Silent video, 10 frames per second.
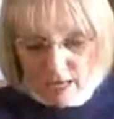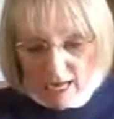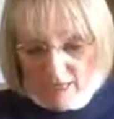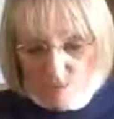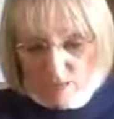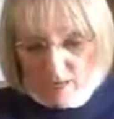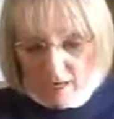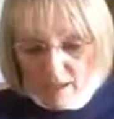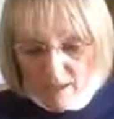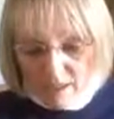as
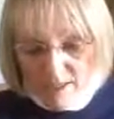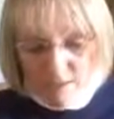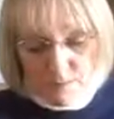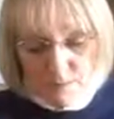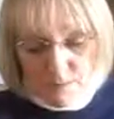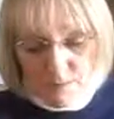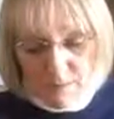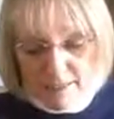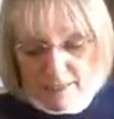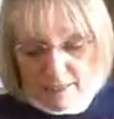well, since most
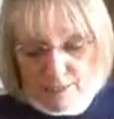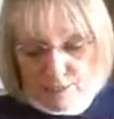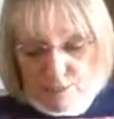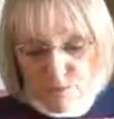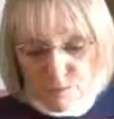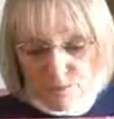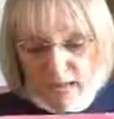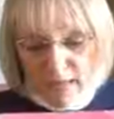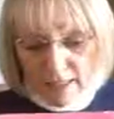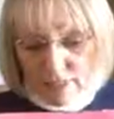pet sitters
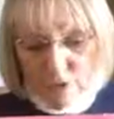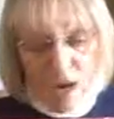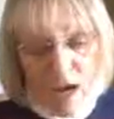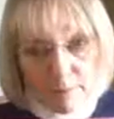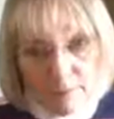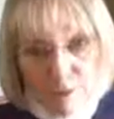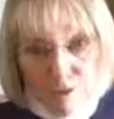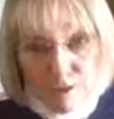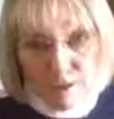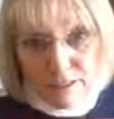provide crime
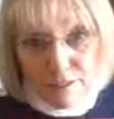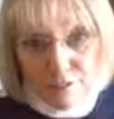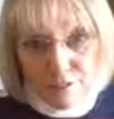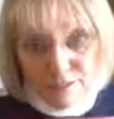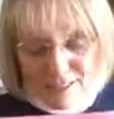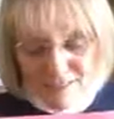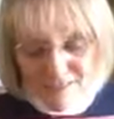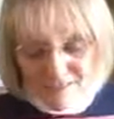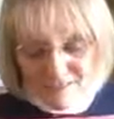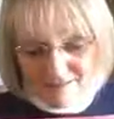deterrent
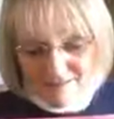services.